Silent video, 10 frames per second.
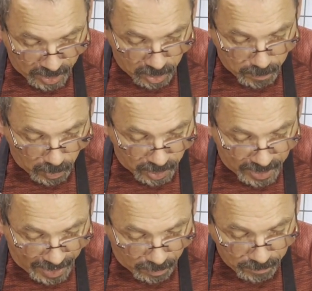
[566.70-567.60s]
this melted
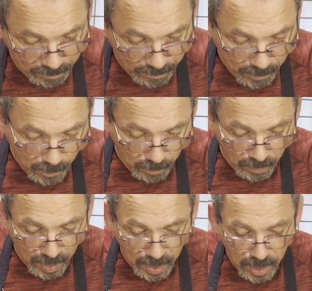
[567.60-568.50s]
down,
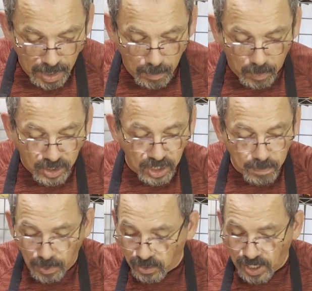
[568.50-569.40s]
and once this
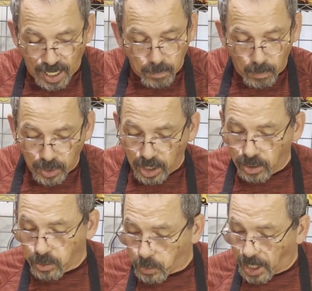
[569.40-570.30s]
melts down, what we're going to
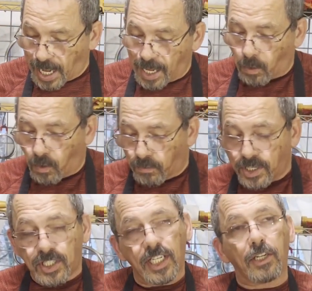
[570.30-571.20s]
do is we're going to add all the
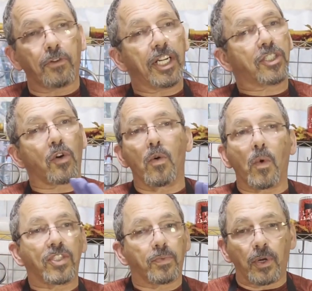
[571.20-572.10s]
rest of the ingredients all at
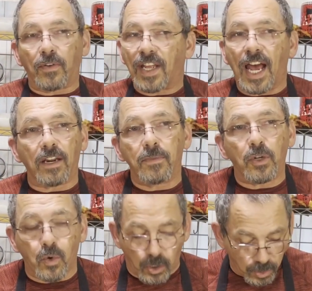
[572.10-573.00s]
once. We don't have to add them in
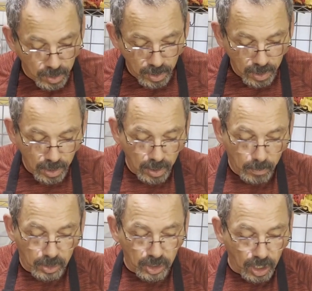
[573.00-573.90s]
order.
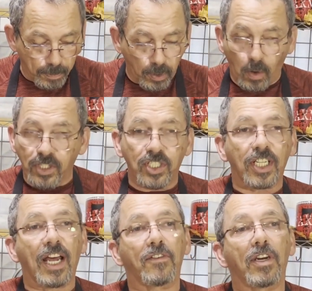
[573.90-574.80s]
We're just going to put all this
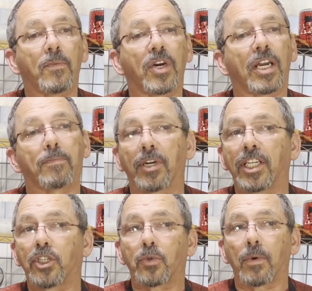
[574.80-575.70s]
together, and we're going to bring
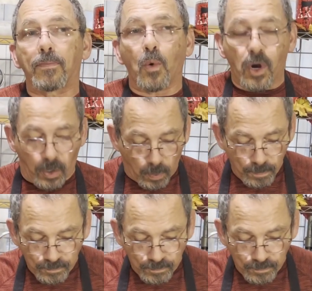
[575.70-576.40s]
this to a boil.